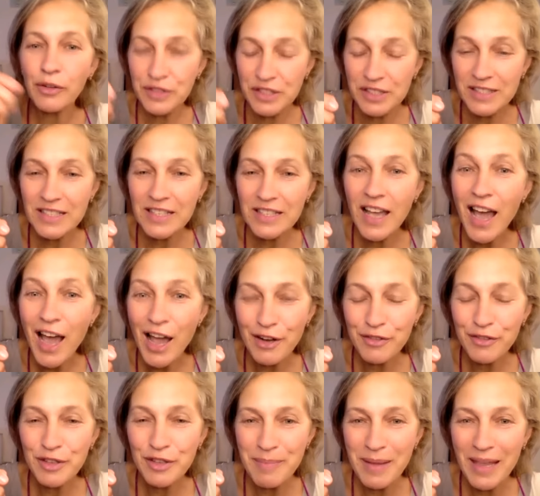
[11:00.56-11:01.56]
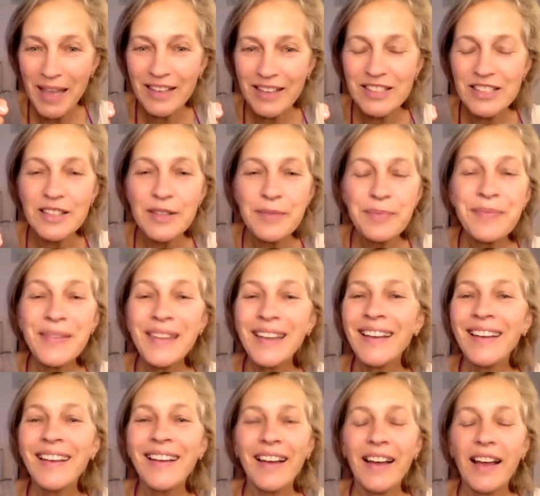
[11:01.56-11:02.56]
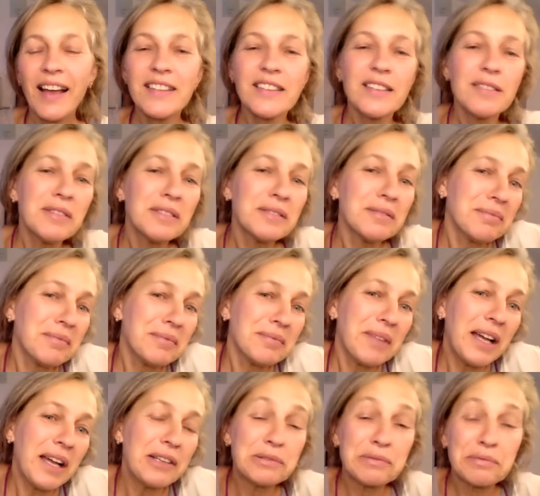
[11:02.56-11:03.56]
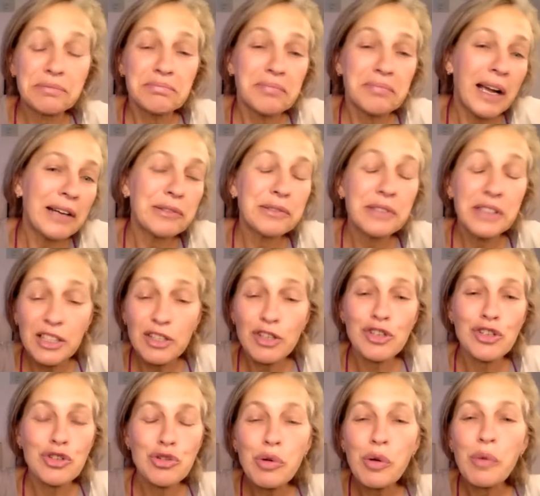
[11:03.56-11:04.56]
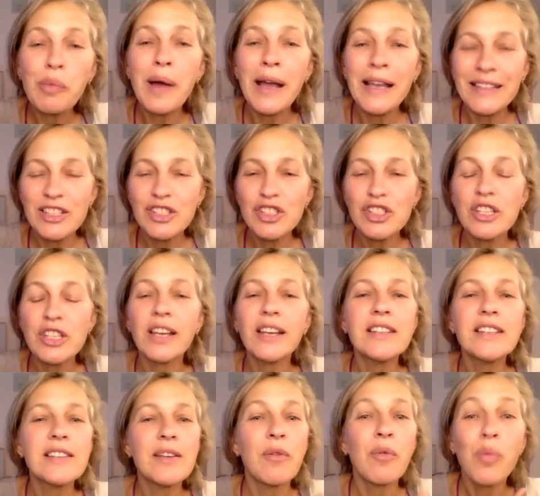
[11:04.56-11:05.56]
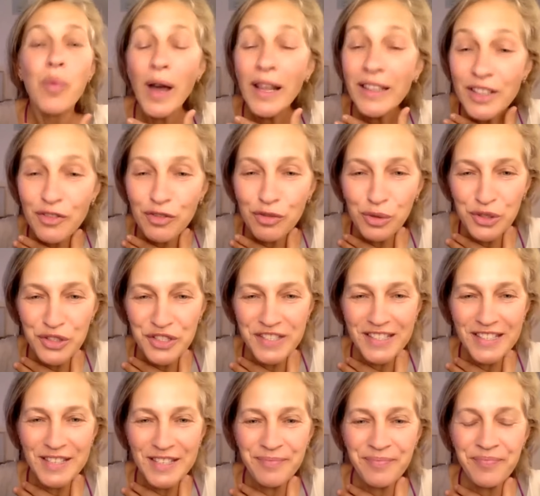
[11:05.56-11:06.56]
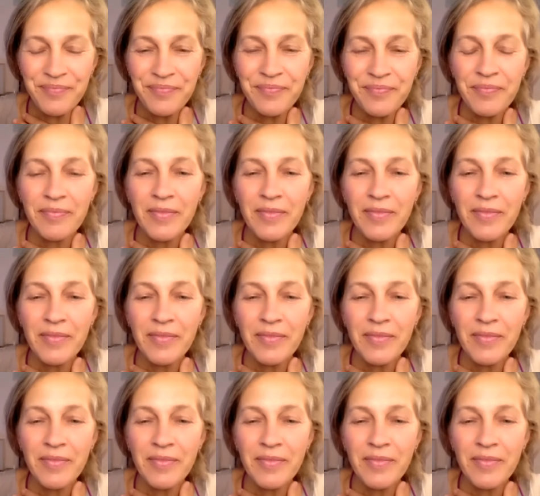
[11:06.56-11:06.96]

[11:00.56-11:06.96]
of tea out of the bags. I said, well, I don't, I don't care. Sure, why not? It's a wonderful tea